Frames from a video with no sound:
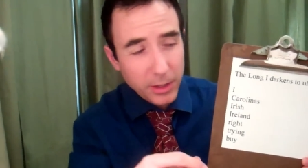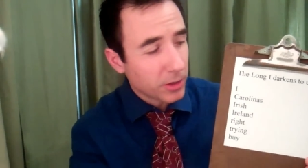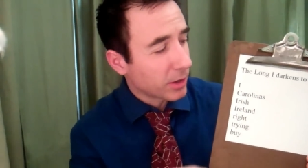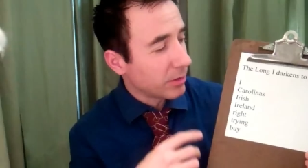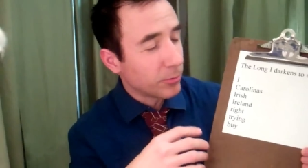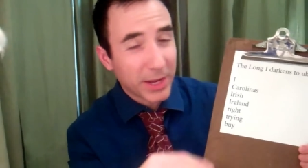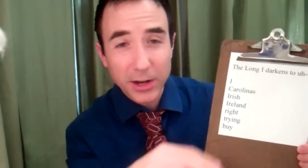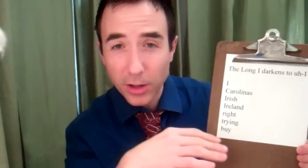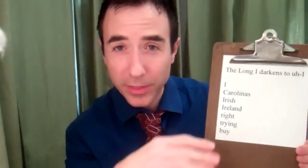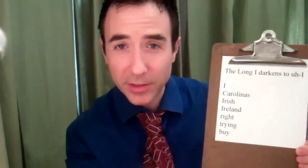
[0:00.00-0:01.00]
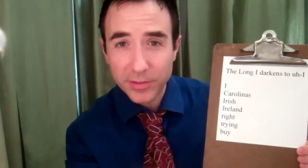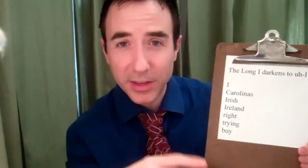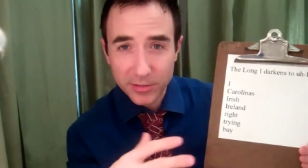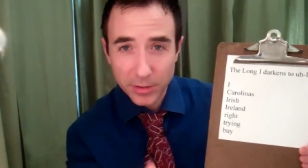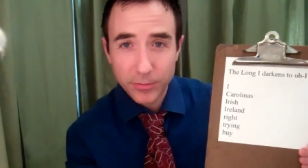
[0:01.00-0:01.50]
you can read all these
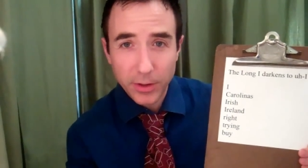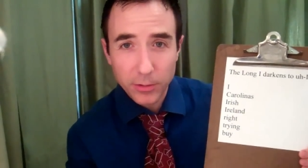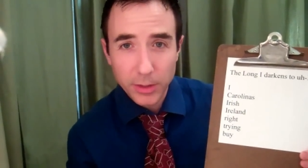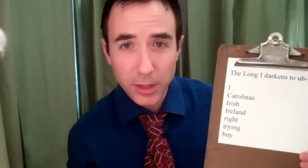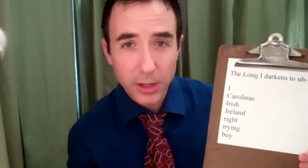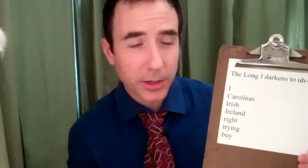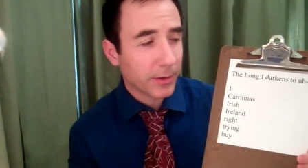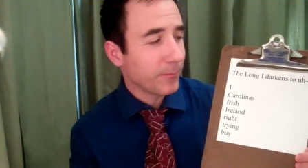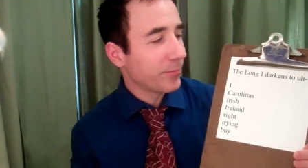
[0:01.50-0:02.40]
things and follow along.